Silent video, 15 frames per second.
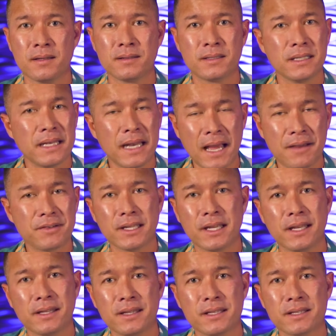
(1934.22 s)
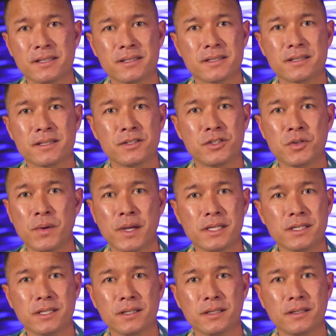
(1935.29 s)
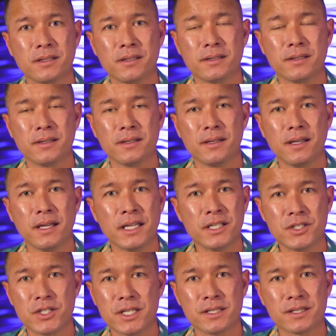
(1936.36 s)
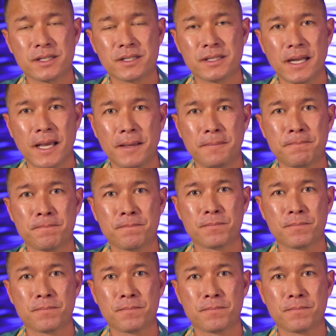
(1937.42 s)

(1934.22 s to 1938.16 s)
this situation in Jesus' name.